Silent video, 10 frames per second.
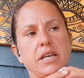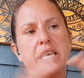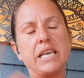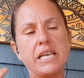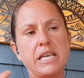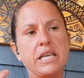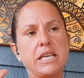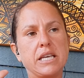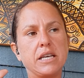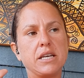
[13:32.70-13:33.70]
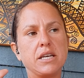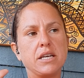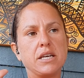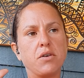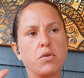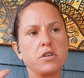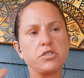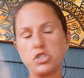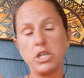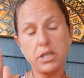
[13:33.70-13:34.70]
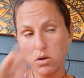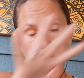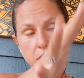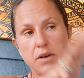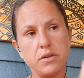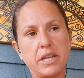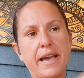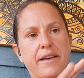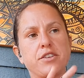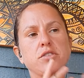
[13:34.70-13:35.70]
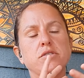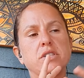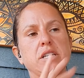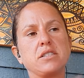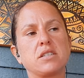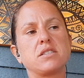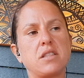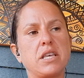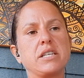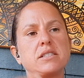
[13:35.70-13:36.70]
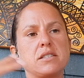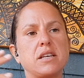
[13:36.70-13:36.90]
he or she goes out and gathers and does the things,